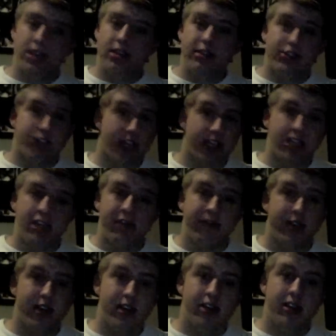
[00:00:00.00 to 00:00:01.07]
Jay
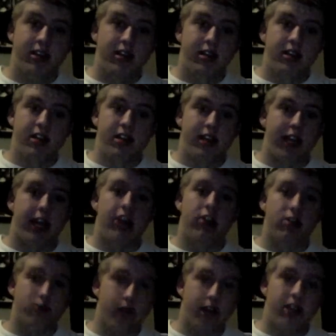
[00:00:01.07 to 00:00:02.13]
Silva, he
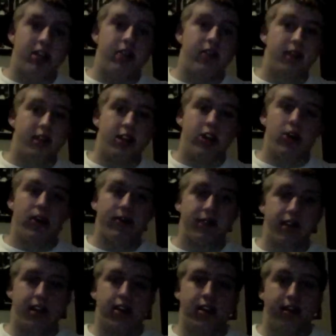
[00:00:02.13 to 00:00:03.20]
knows what he's doing in the
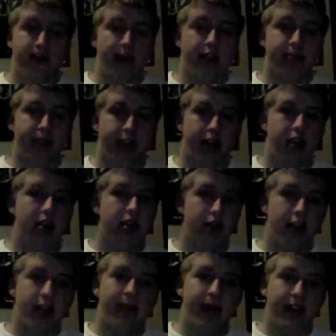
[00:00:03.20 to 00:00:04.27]
UFC. The matchmaker,
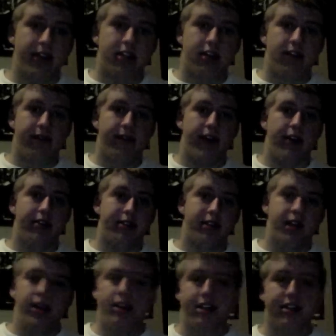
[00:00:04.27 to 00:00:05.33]
he makes good fights,
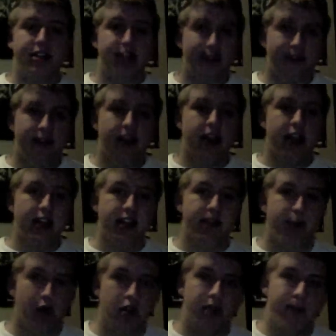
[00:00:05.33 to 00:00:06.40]
and this definitely has the
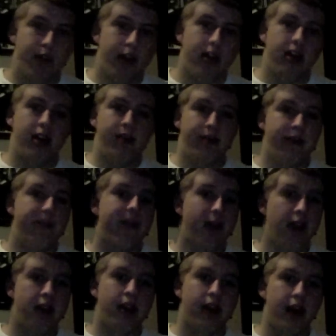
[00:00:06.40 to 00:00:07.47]
possibility to be fight
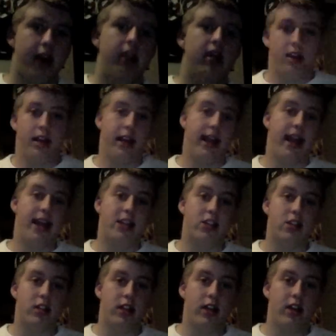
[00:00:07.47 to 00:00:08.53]
of the night. And
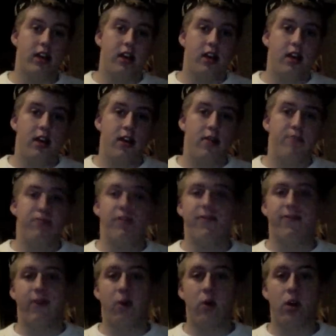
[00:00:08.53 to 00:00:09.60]
actually,
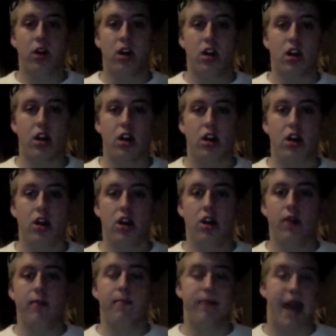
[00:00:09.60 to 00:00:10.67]
before
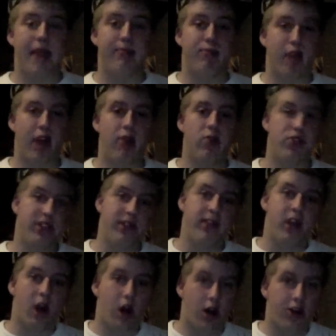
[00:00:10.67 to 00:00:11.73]
Matt Brown was even
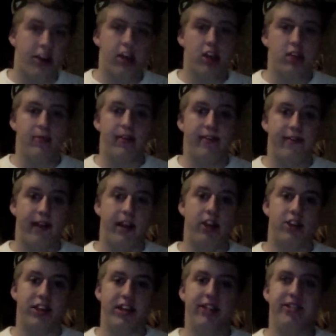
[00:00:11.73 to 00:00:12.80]
on The Ultimate Fighter
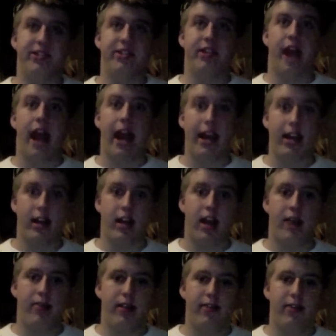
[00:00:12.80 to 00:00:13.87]
season 8, I
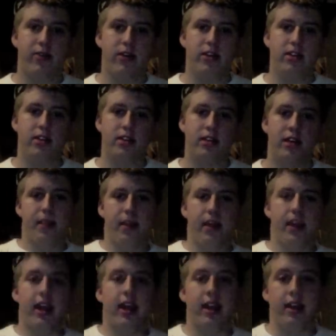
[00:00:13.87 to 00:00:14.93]
believe it was.
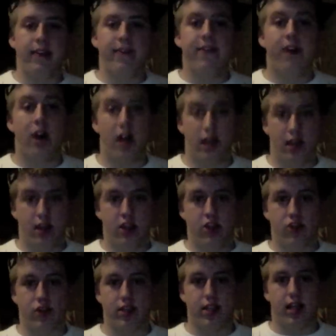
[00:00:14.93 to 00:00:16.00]
He fought
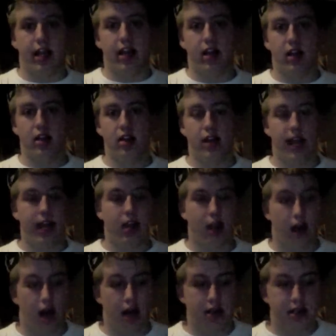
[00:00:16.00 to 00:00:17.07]
Chris Lytle and
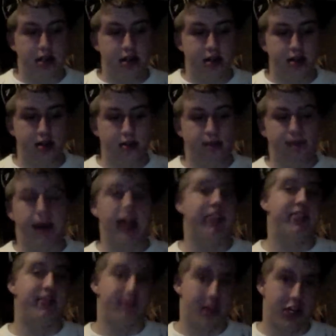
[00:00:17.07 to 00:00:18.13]
lost by a
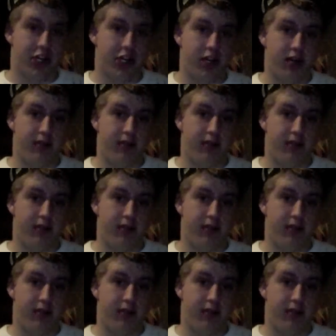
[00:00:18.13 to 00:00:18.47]
submission.